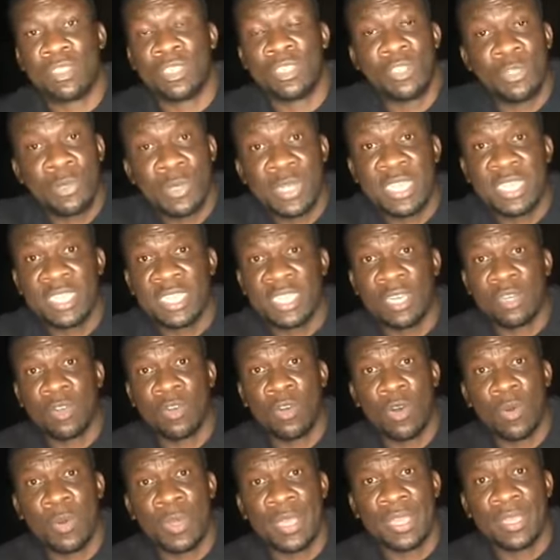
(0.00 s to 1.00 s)
the trees are
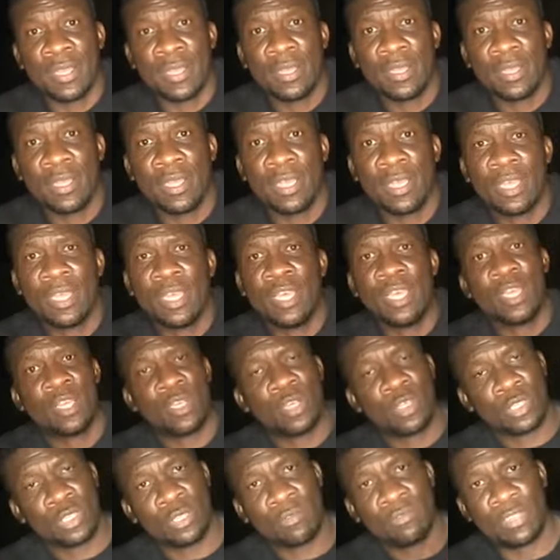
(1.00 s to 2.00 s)
going
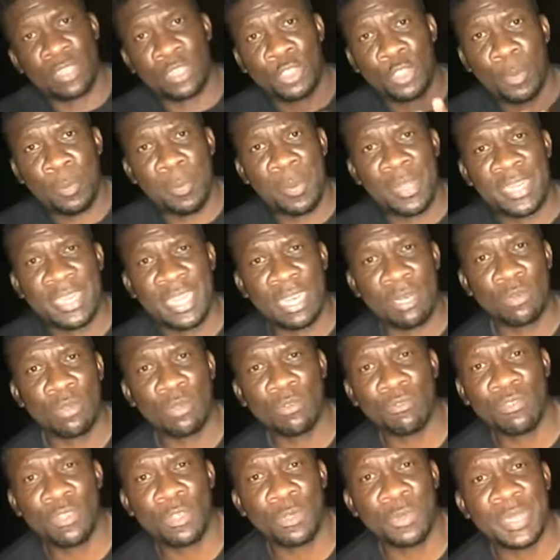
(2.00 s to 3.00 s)
because of the chopping
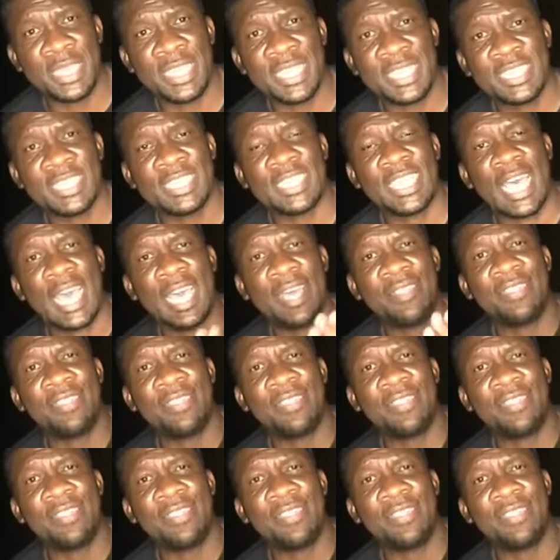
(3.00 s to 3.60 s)
down of trees